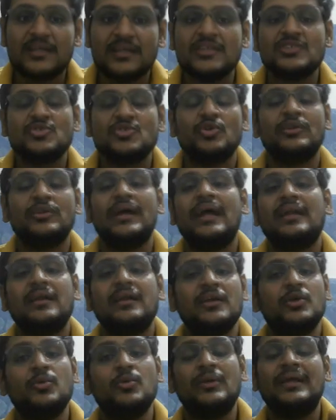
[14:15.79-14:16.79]
so that
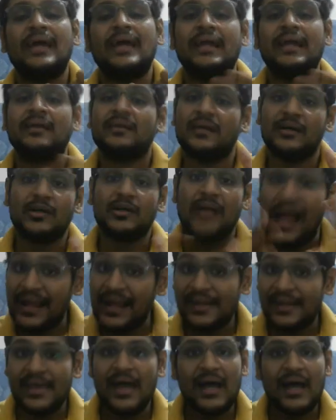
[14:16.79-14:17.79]
you will get idea